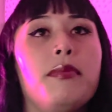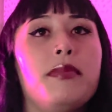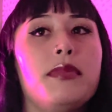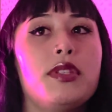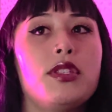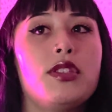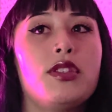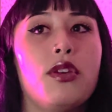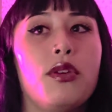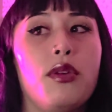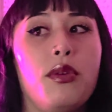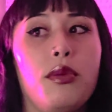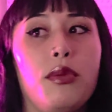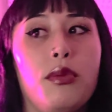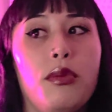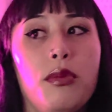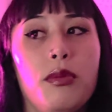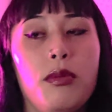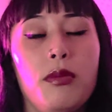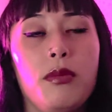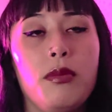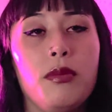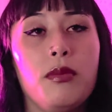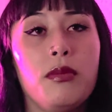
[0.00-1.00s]
So
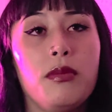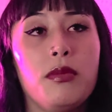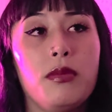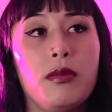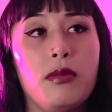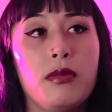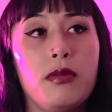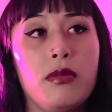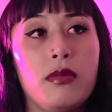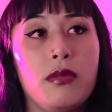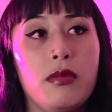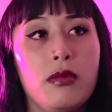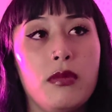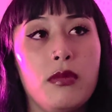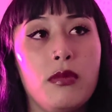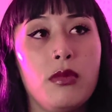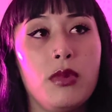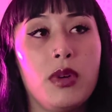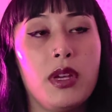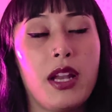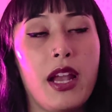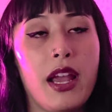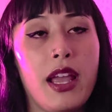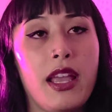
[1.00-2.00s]

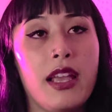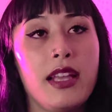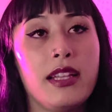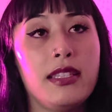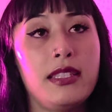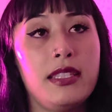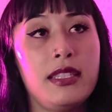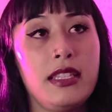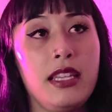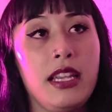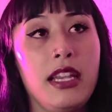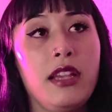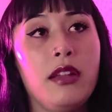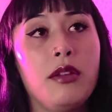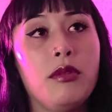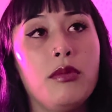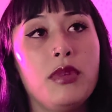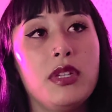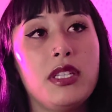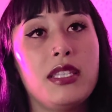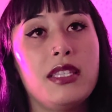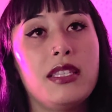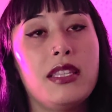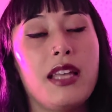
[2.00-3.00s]
what I had seen
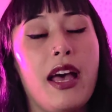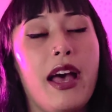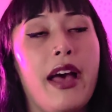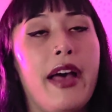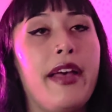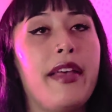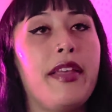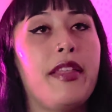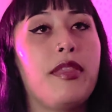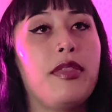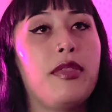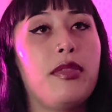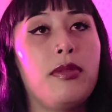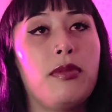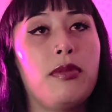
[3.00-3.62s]
was that